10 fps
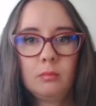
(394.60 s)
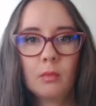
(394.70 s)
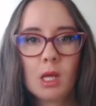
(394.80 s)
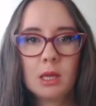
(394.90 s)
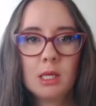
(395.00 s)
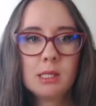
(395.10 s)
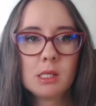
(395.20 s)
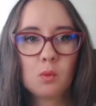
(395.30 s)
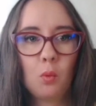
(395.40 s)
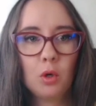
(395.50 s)
This
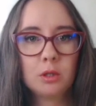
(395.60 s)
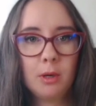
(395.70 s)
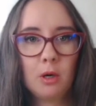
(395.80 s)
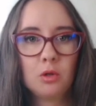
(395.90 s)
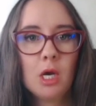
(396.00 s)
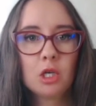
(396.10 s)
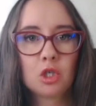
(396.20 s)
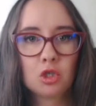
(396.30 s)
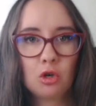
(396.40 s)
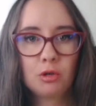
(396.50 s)
is what about
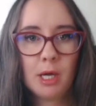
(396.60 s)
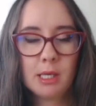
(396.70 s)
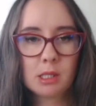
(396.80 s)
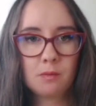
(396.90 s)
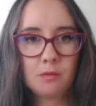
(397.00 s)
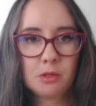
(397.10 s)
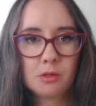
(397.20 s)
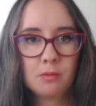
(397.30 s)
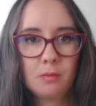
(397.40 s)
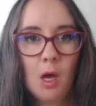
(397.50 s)
short answers.